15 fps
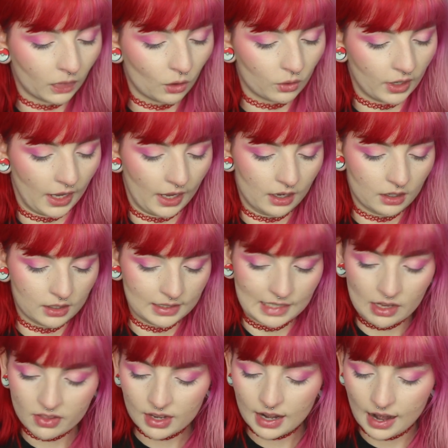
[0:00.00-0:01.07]
Okay,
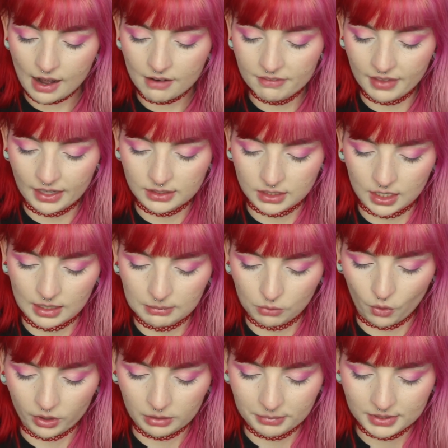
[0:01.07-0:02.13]
now that I have that done, I'm
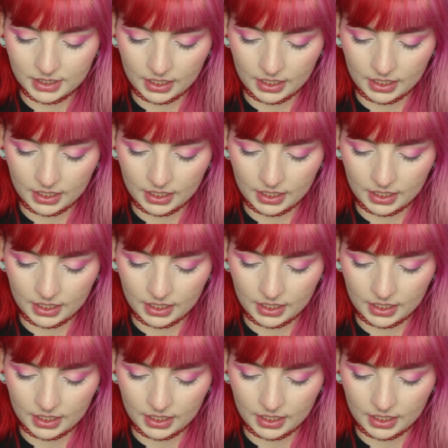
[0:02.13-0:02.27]
going to be